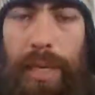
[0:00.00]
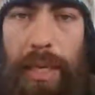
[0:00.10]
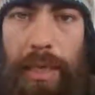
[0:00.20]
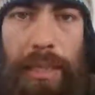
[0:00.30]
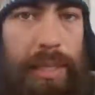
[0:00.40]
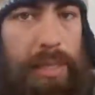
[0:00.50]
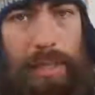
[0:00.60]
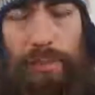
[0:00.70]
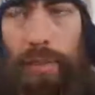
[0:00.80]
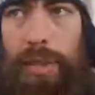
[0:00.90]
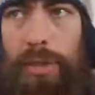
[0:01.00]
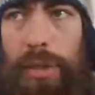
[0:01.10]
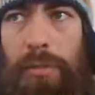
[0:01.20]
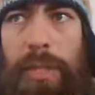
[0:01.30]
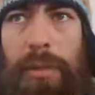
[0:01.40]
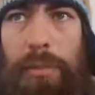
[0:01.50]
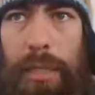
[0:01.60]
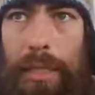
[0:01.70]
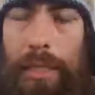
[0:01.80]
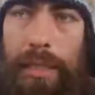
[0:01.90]
And I said, well, show me the
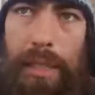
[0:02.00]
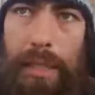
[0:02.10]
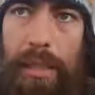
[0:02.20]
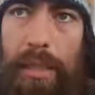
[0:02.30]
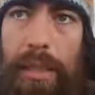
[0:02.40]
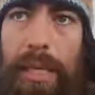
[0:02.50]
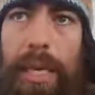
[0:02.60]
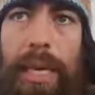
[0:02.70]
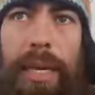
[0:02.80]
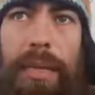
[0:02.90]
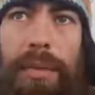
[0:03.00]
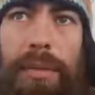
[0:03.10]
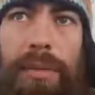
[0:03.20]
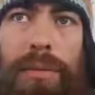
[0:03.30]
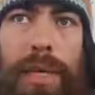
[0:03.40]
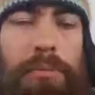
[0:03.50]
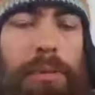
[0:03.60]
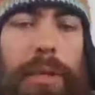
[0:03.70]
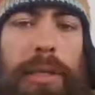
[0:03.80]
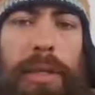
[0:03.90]
money, I said. And one
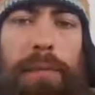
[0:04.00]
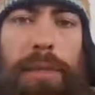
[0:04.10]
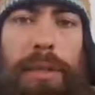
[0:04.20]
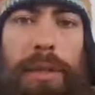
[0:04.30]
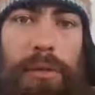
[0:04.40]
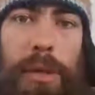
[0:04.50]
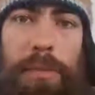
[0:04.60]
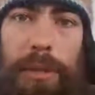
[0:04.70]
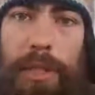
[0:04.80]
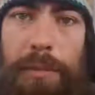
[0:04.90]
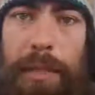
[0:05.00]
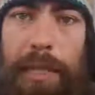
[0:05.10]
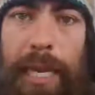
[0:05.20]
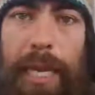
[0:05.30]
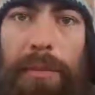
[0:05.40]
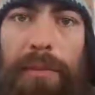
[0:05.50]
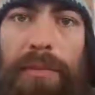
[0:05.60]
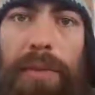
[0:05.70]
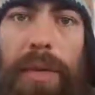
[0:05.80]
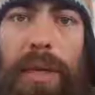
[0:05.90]
police officer, corrupt policeman,
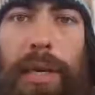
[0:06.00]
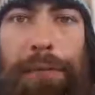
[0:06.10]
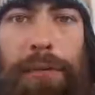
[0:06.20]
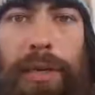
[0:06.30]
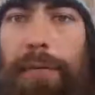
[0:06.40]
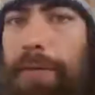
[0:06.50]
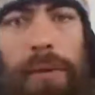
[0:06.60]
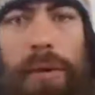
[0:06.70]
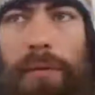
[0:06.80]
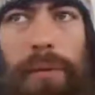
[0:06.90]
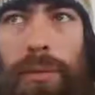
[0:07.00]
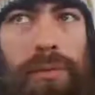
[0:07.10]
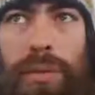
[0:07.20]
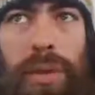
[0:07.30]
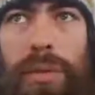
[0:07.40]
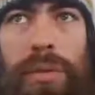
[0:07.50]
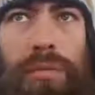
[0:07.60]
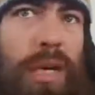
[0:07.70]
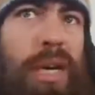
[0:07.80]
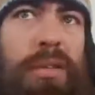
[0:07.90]
came in front of over
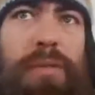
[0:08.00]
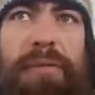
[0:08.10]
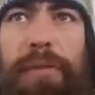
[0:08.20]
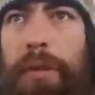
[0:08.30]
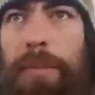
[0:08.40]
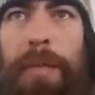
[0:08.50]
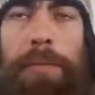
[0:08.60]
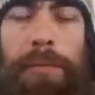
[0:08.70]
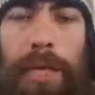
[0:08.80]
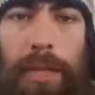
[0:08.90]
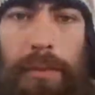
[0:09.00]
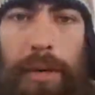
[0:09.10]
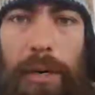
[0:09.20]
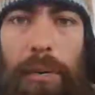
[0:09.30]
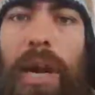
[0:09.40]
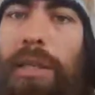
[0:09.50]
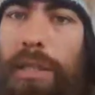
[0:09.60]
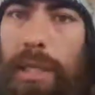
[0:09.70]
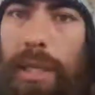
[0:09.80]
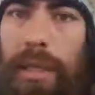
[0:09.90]
150 people at the bar
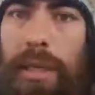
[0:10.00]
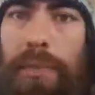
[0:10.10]
watching,